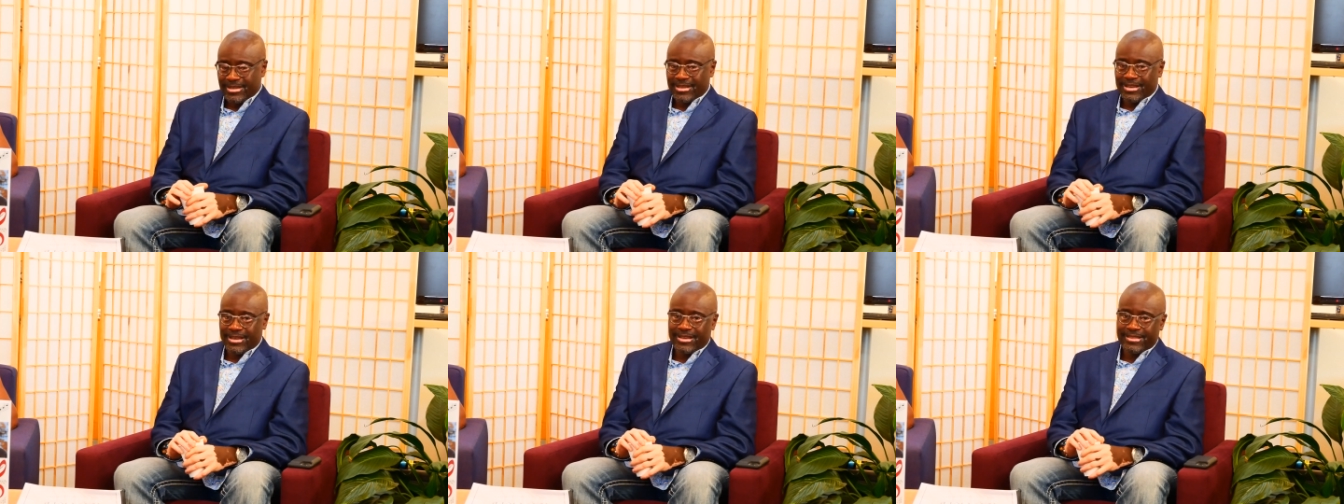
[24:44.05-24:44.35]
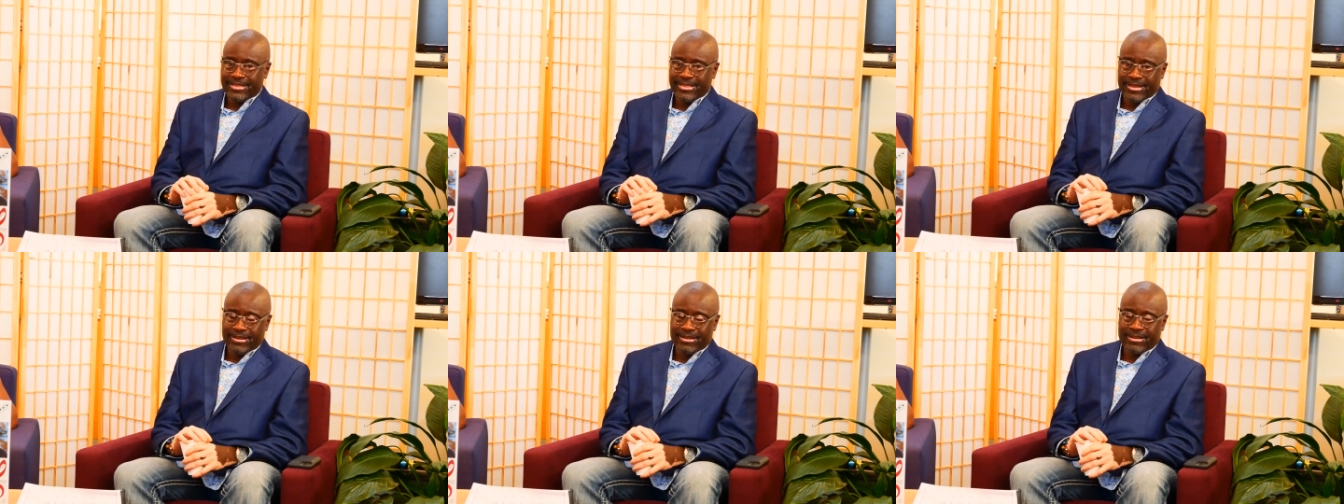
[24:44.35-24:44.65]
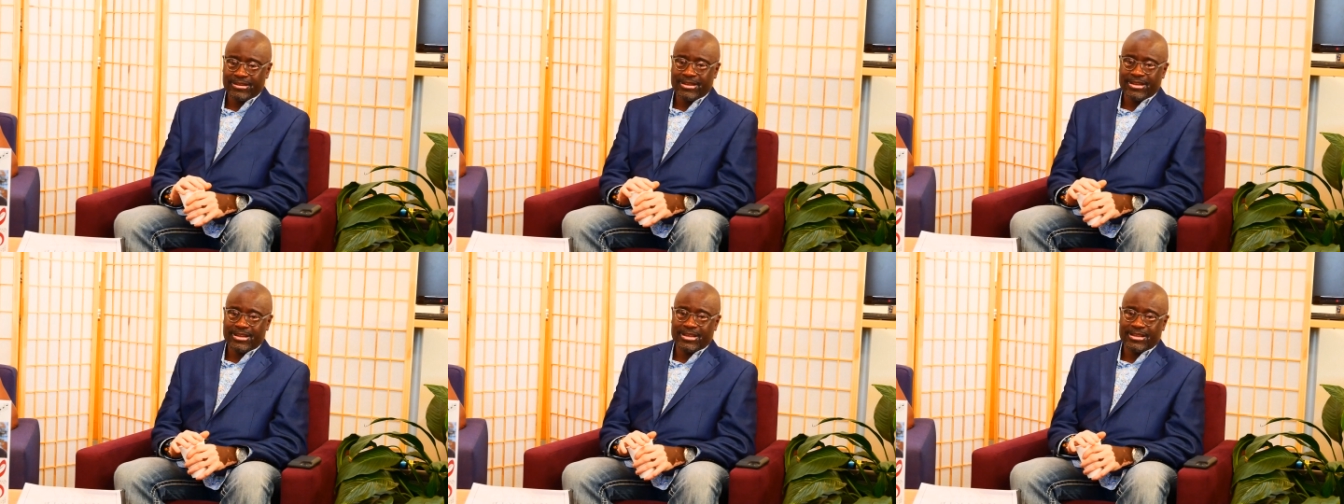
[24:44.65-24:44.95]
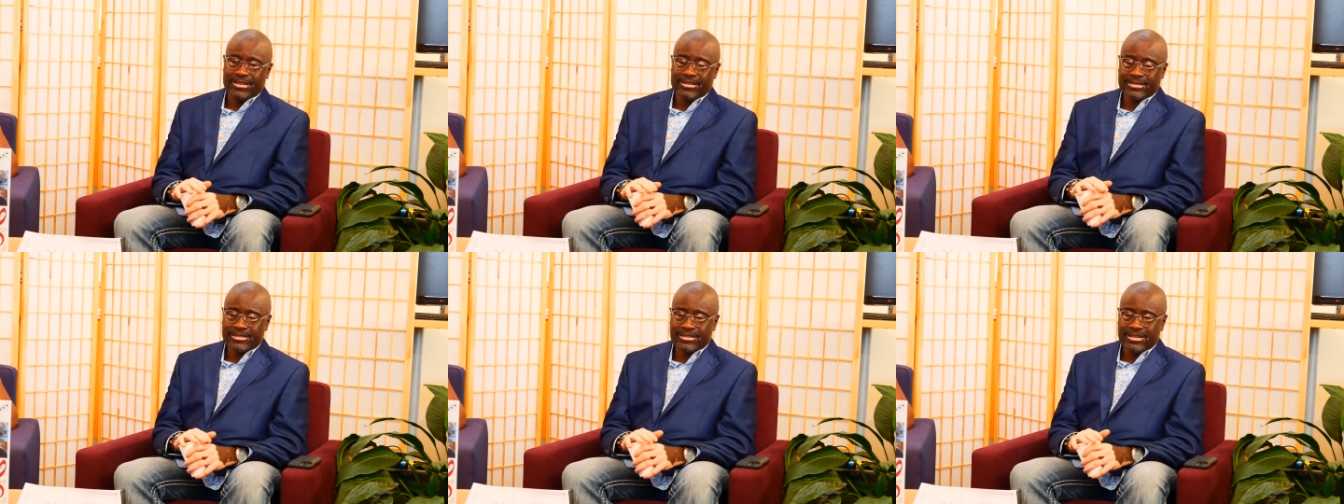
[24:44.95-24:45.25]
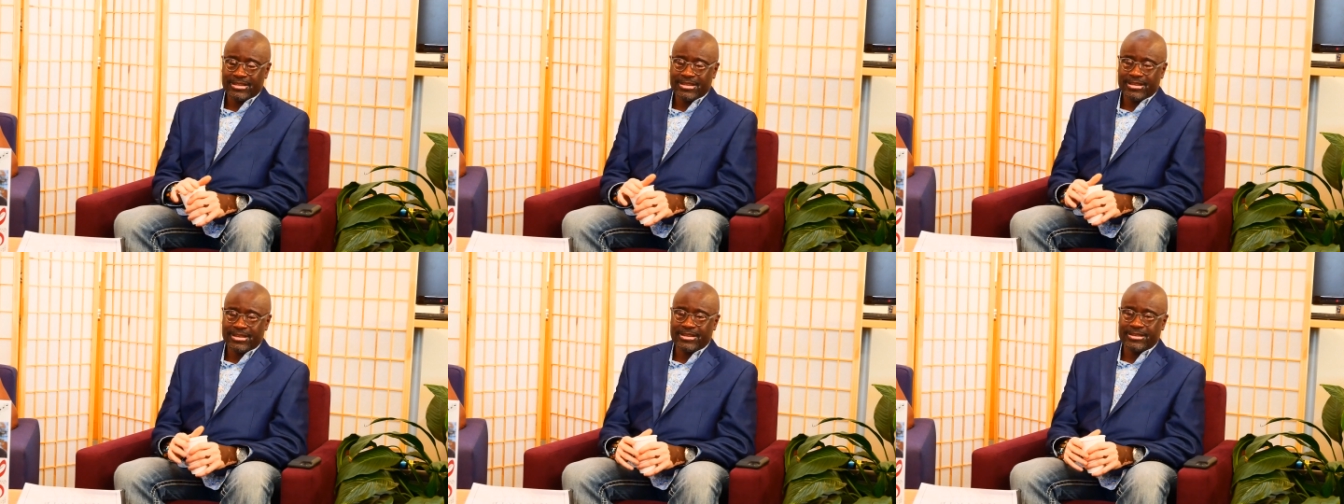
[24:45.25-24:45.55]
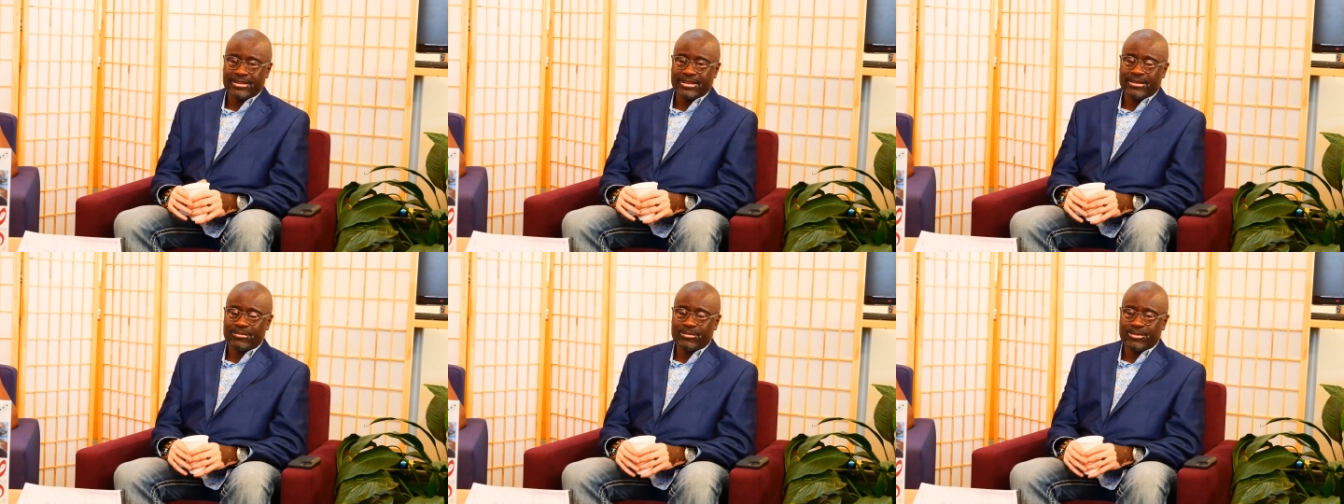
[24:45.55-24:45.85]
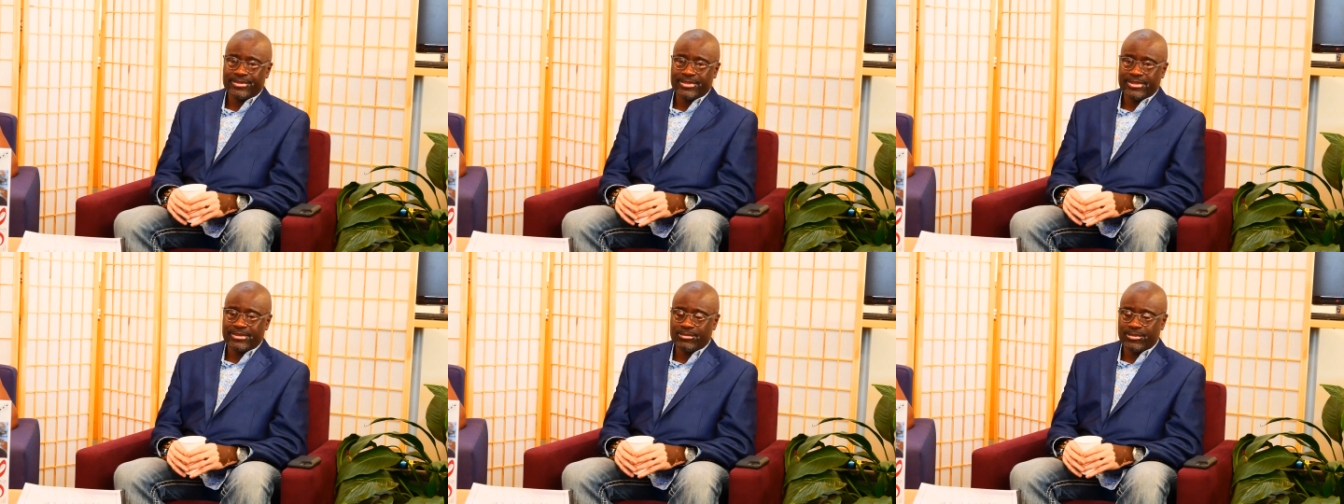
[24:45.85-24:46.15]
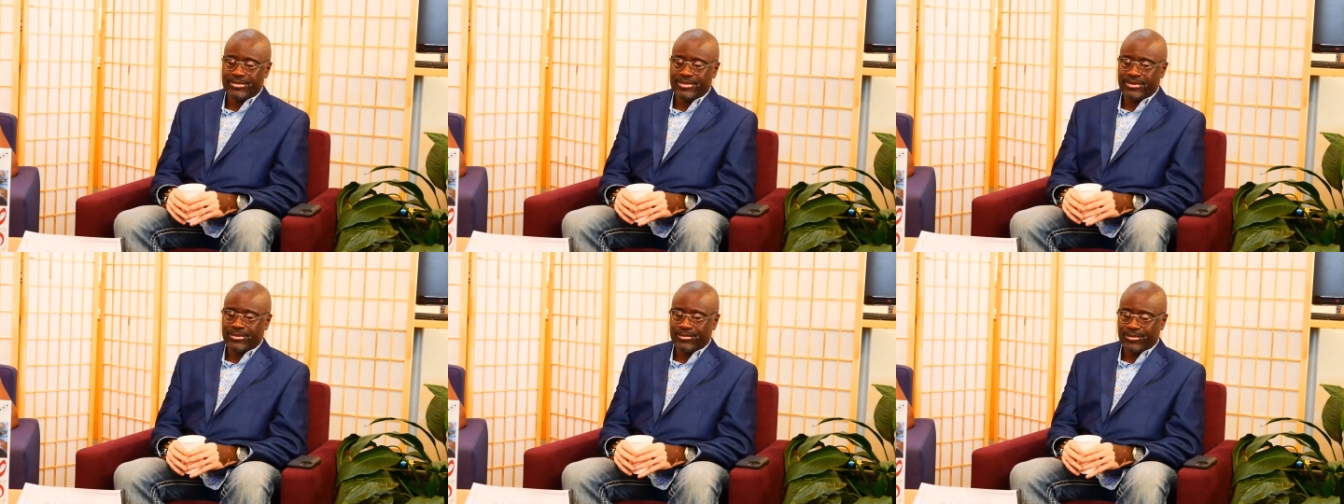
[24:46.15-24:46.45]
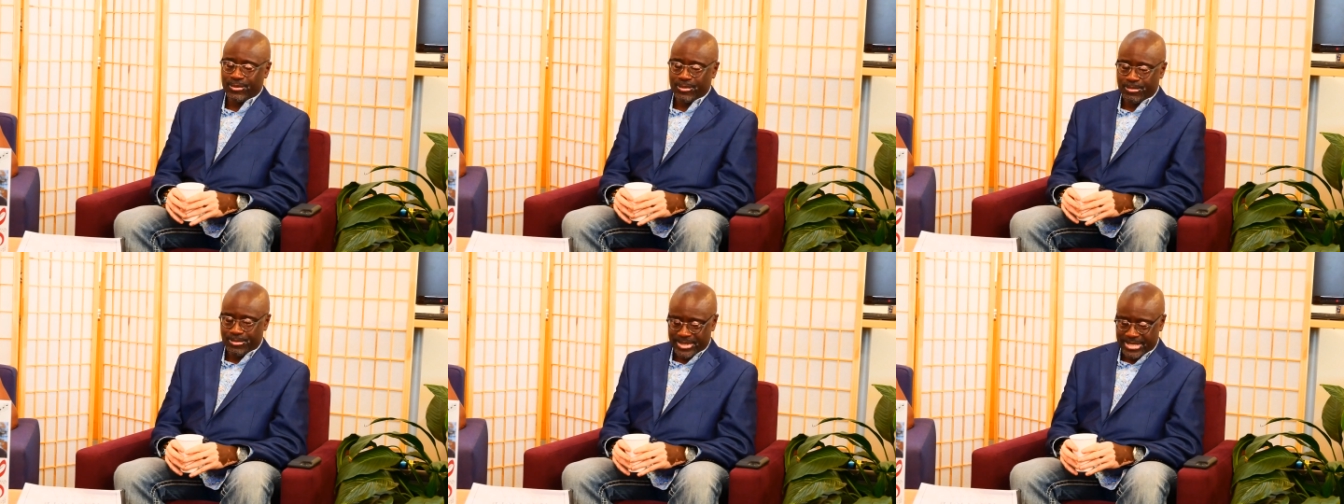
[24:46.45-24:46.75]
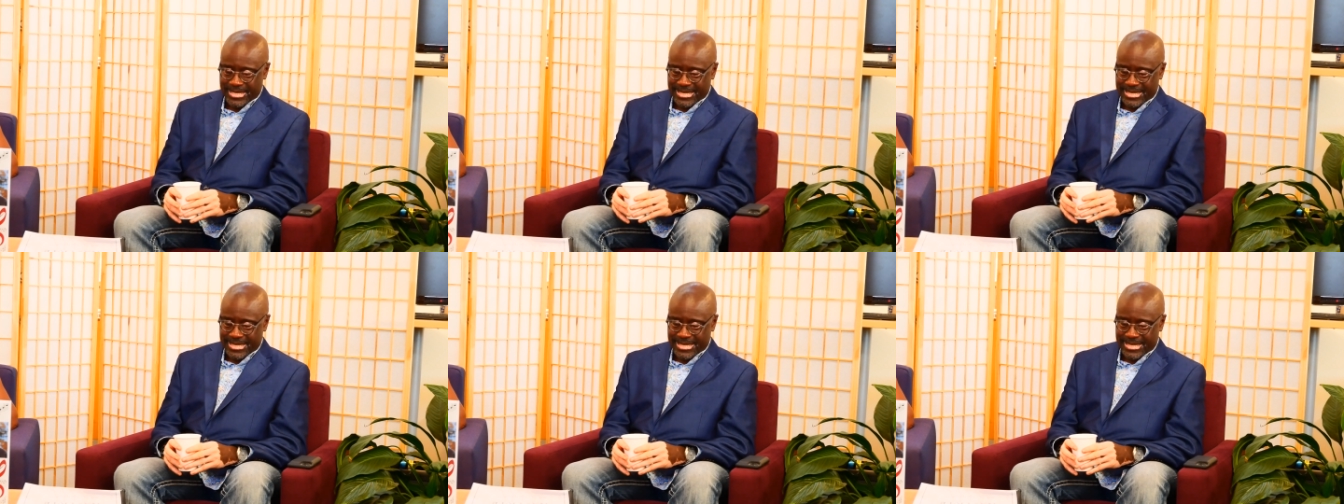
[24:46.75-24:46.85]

uh, there uh, uh, with a, with a group."